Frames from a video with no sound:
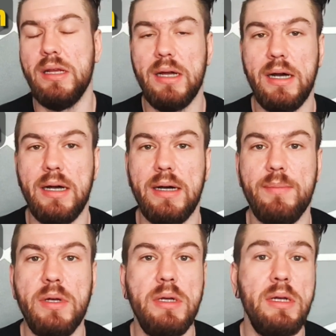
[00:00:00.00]

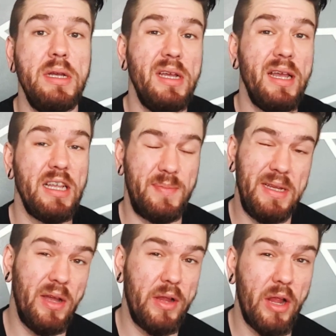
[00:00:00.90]
It's been
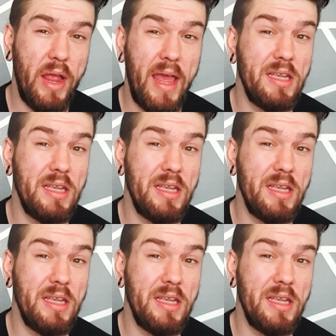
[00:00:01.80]
going okay.